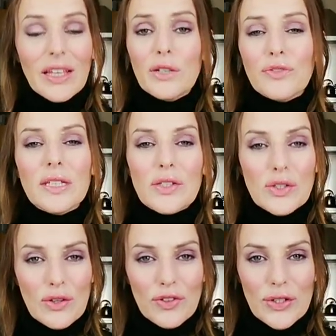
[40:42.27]
if this
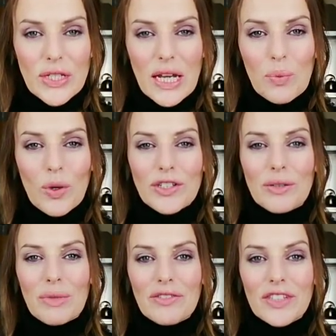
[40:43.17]
is the first time
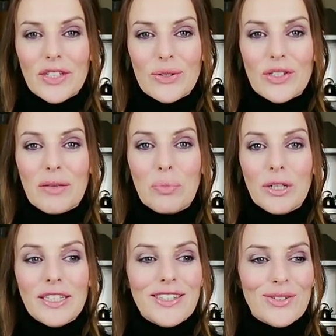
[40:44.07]
watching my videos, then
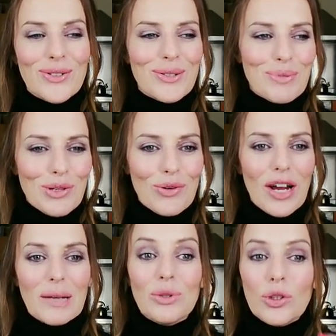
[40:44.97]
please do
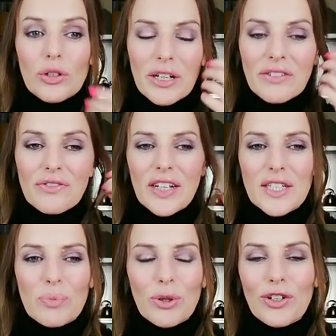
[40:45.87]
subscribe. Join me on
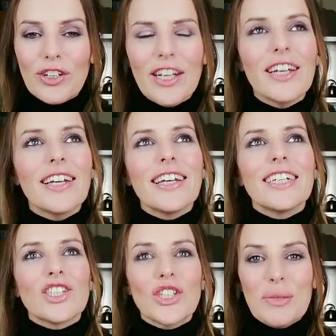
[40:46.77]
Facebook,
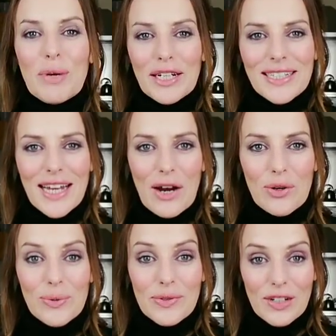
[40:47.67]
She Bear
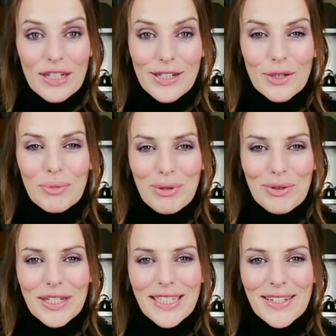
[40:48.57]
Tarot. We've a little
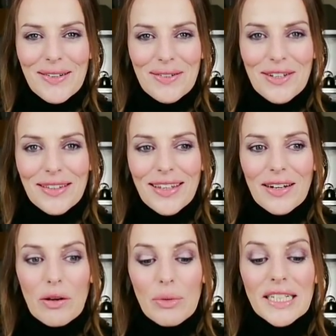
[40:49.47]
community going on there.
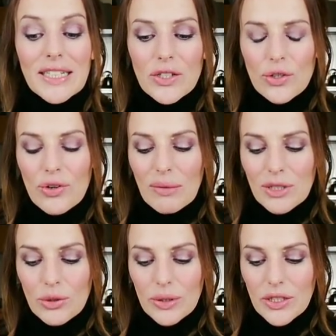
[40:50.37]
I'm on Instagram
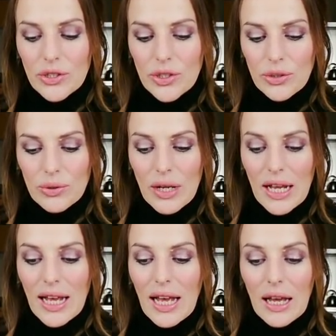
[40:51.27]
and Twitter too.
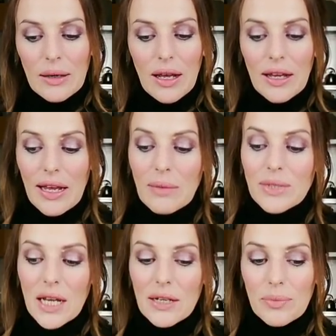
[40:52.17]
I am
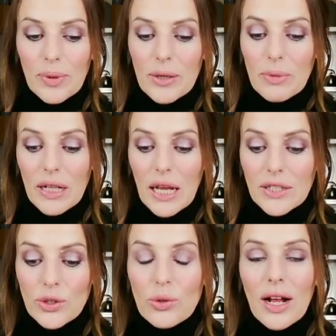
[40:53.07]
telling people I
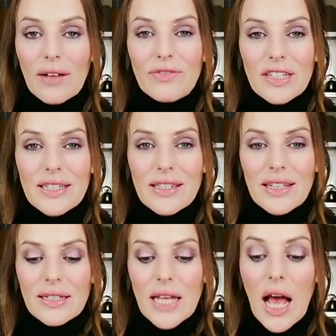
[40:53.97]
do have these
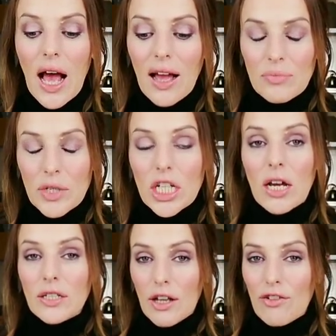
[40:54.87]
things. I'm
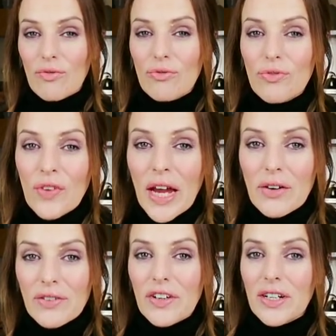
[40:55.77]
not
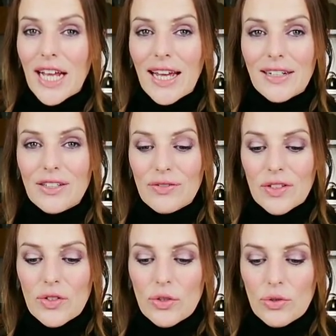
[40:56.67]
very, very active
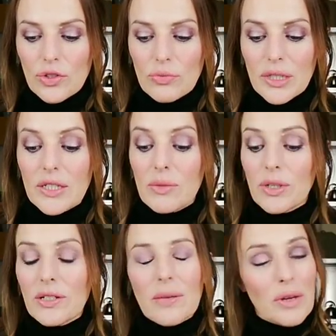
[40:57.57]
on social media
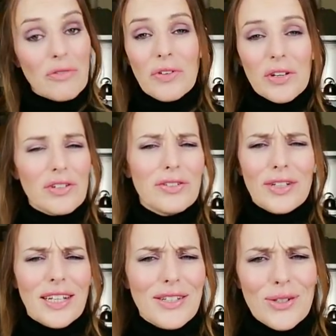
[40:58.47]
because I'm not very good
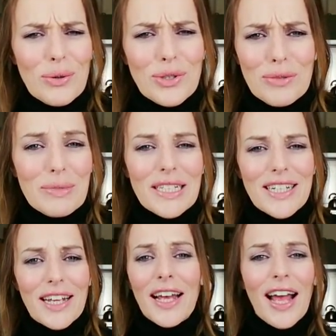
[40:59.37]
at social
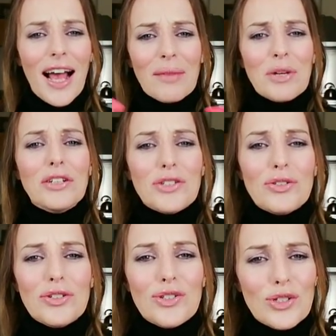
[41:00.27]
media. I'm not as
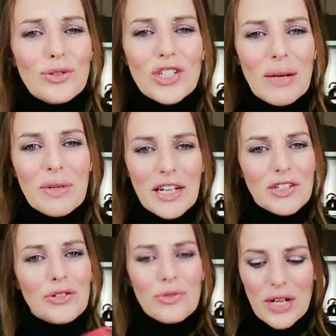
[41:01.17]
good as you, Gemini.
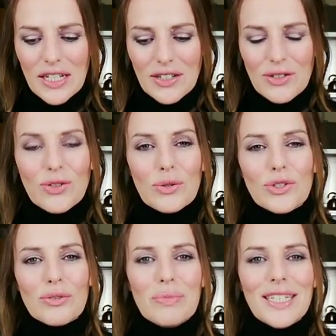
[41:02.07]
You're great on
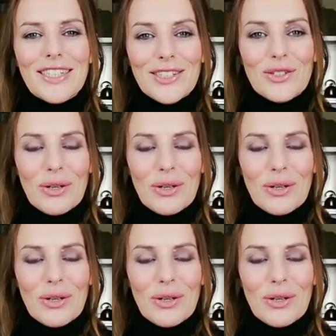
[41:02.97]
social media. You